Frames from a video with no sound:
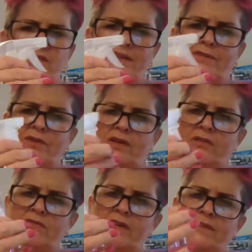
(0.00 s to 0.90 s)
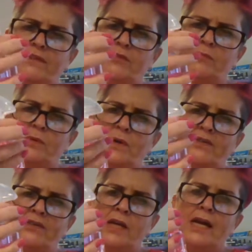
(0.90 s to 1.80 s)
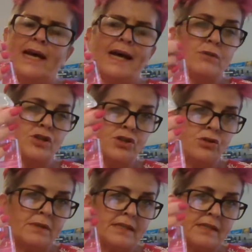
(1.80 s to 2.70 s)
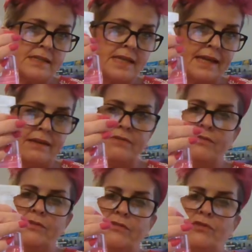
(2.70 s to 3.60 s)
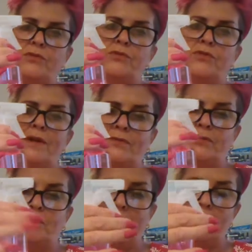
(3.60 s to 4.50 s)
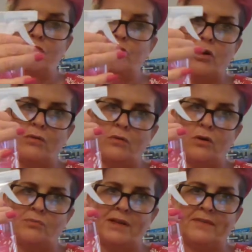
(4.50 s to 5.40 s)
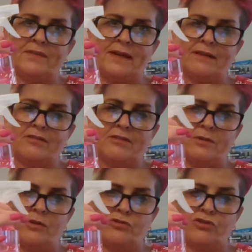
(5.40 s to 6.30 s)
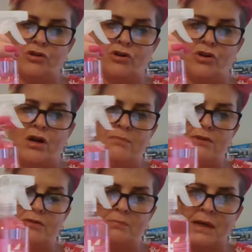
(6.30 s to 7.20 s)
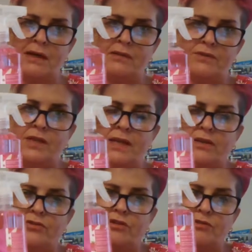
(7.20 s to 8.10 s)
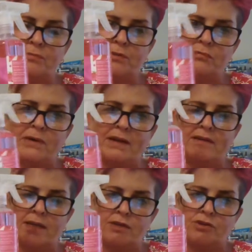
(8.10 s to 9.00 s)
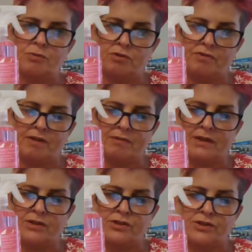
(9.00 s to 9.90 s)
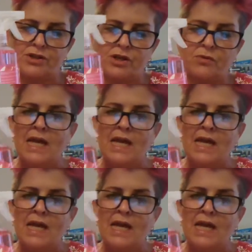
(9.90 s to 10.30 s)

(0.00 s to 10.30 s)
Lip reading: think I've got that on right, it feels a bit wet. I'm assuming it's safe to use around your pets. Don't quote me on that because I'm not sure. But it's part of the nature, it's approved by the Nature Watch Foundation. So